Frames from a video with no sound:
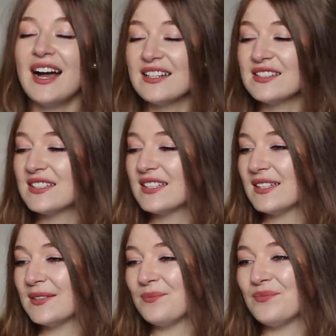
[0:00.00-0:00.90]
and
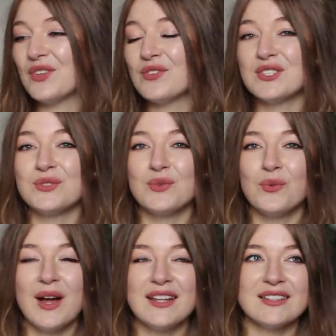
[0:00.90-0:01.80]
um, there's
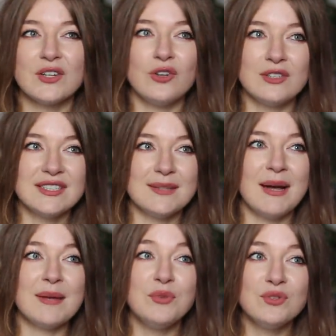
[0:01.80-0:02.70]
one called
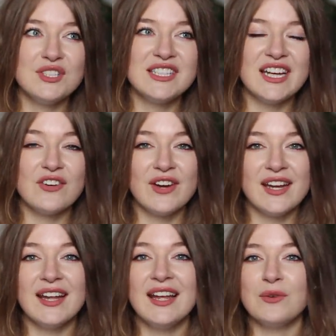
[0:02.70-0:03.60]
My Beauty
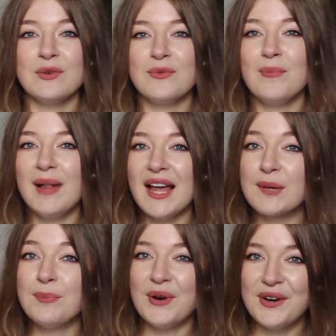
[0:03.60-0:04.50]
Diary with
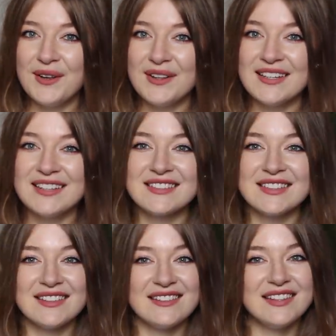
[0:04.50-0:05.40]
black pearl. It
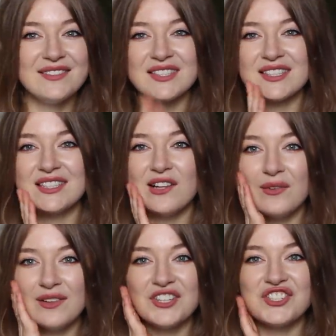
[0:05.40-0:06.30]
leaves this
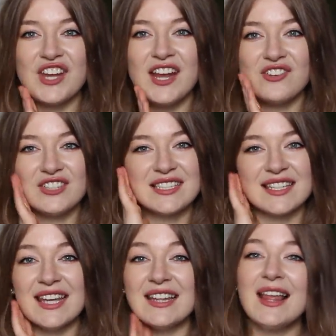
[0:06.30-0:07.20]
lovely shade on the
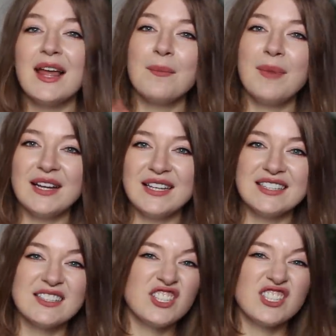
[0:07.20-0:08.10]
skin but
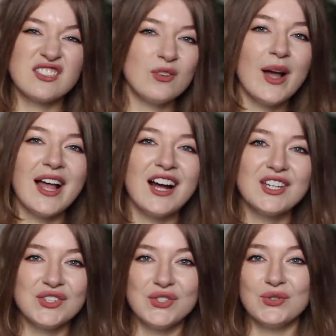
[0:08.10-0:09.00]
it's just quite
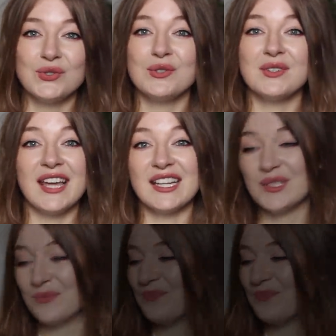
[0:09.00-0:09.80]
hard to get.